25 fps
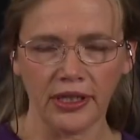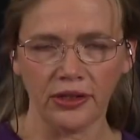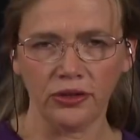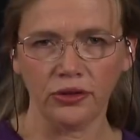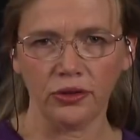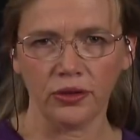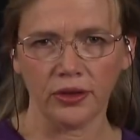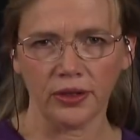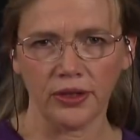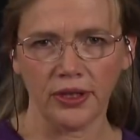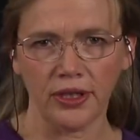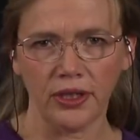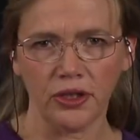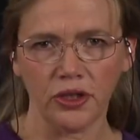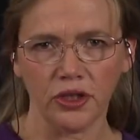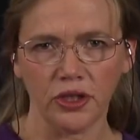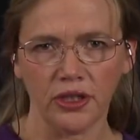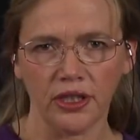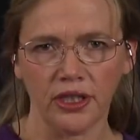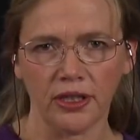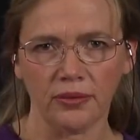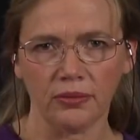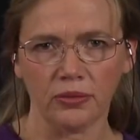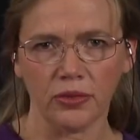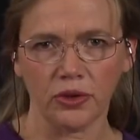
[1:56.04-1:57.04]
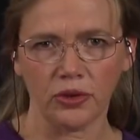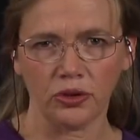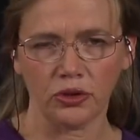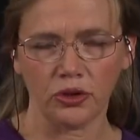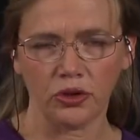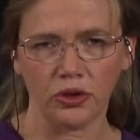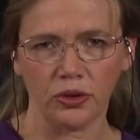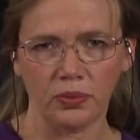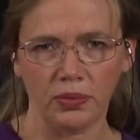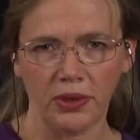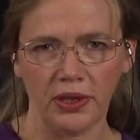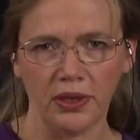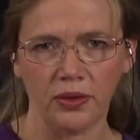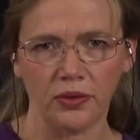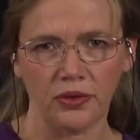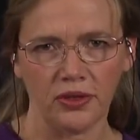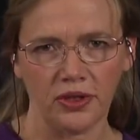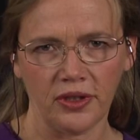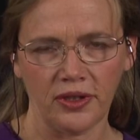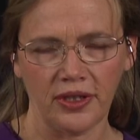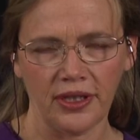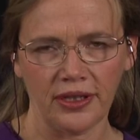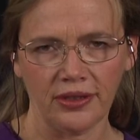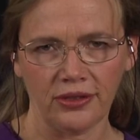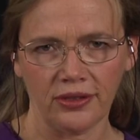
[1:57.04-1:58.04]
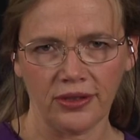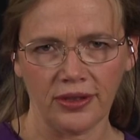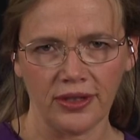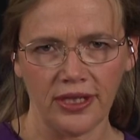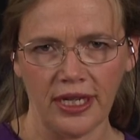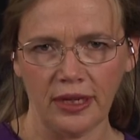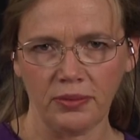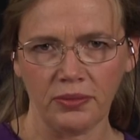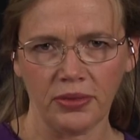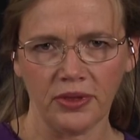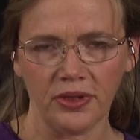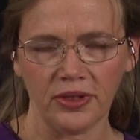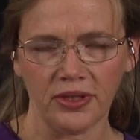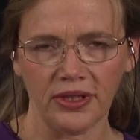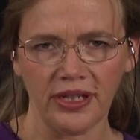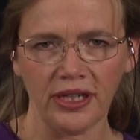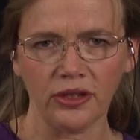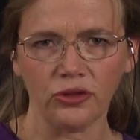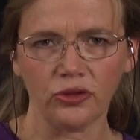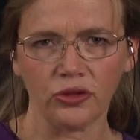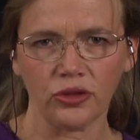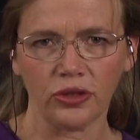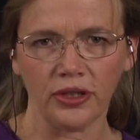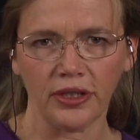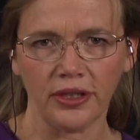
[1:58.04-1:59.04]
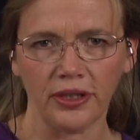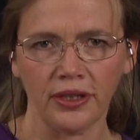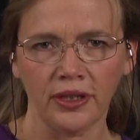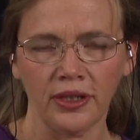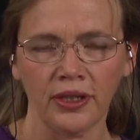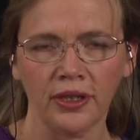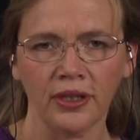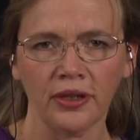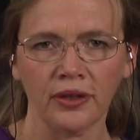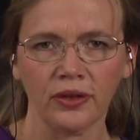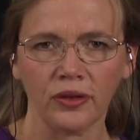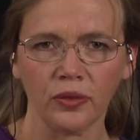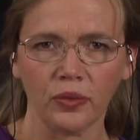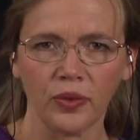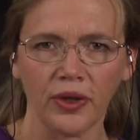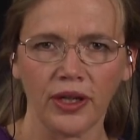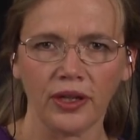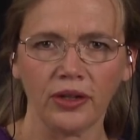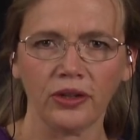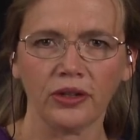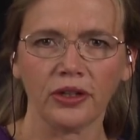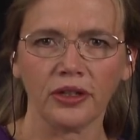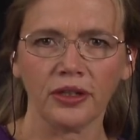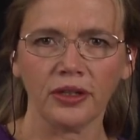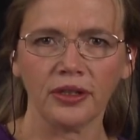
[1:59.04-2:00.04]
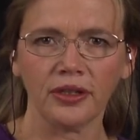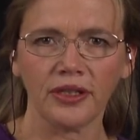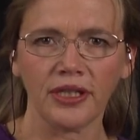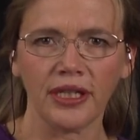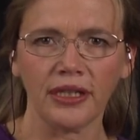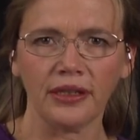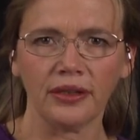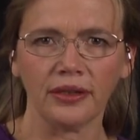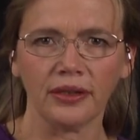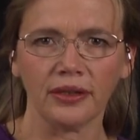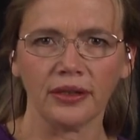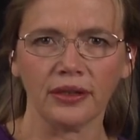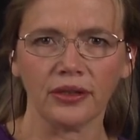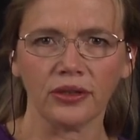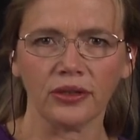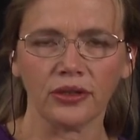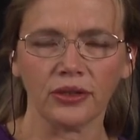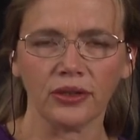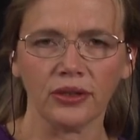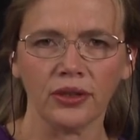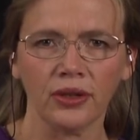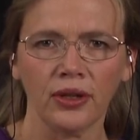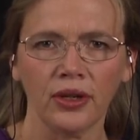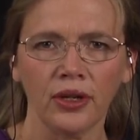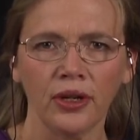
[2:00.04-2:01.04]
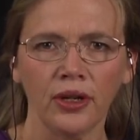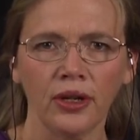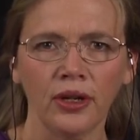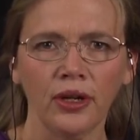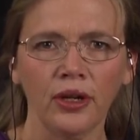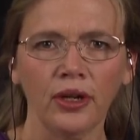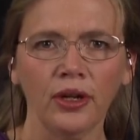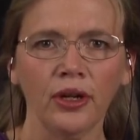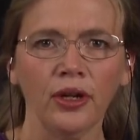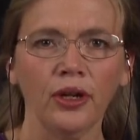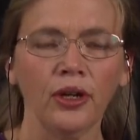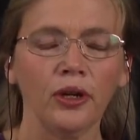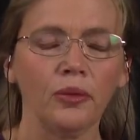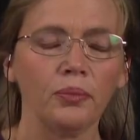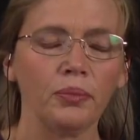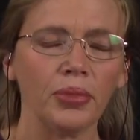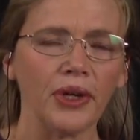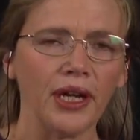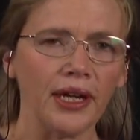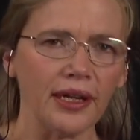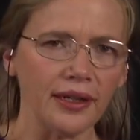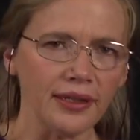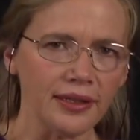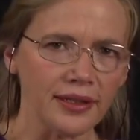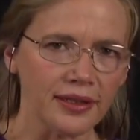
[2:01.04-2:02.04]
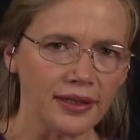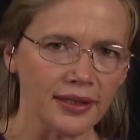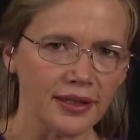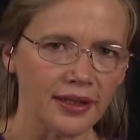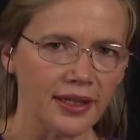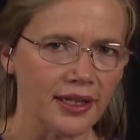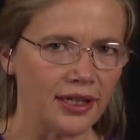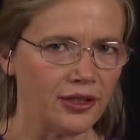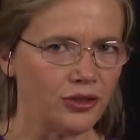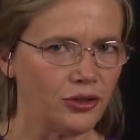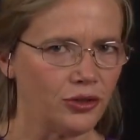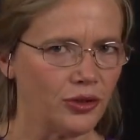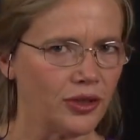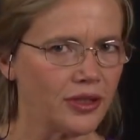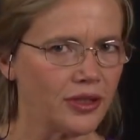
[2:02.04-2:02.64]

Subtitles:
and you are teaching them, because you're a parent, and that just happens naturally, the way God intended it to. But I do